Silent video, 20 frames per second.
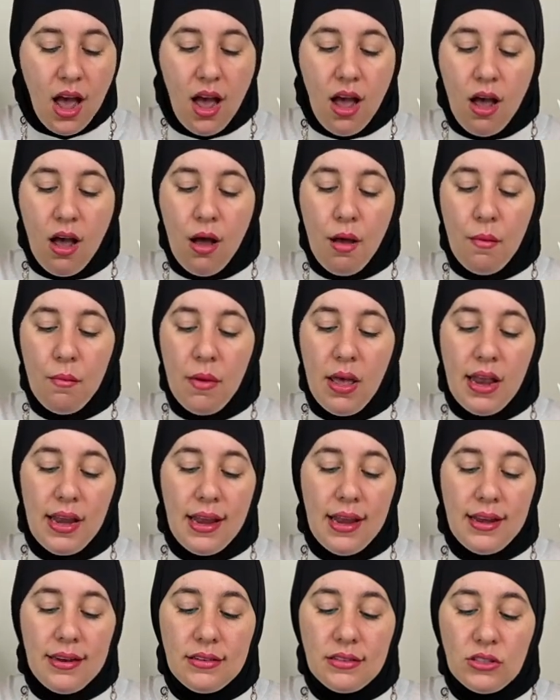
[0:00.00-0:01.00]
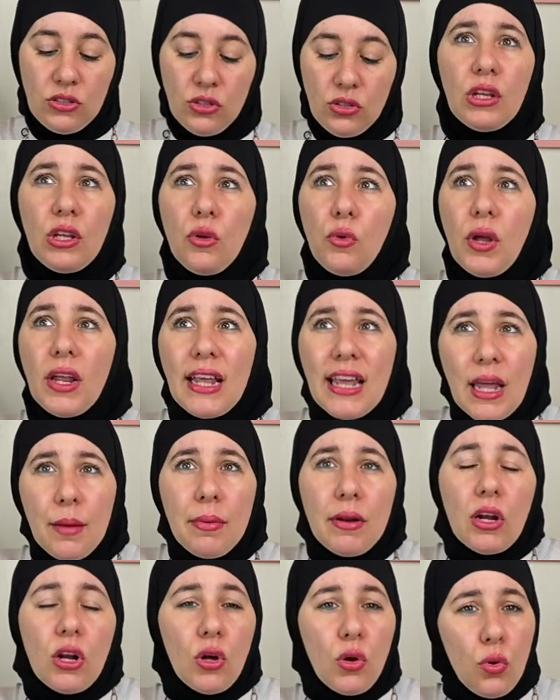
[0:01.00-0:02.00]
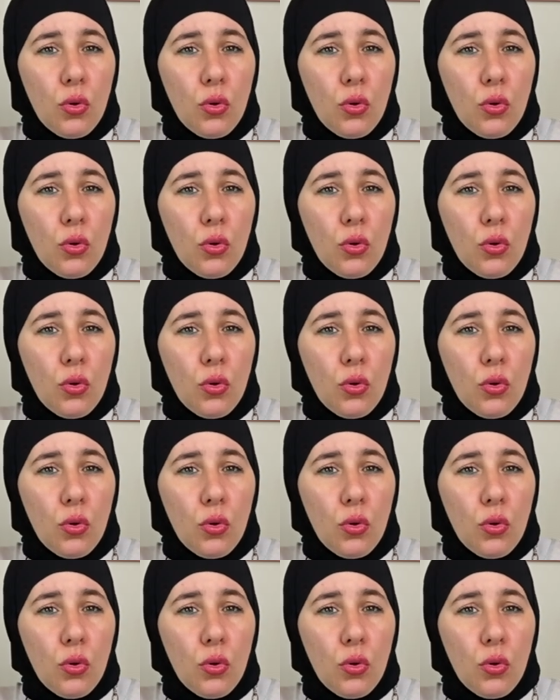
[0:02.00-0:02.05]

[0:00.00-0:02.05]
Um, and you can keep it in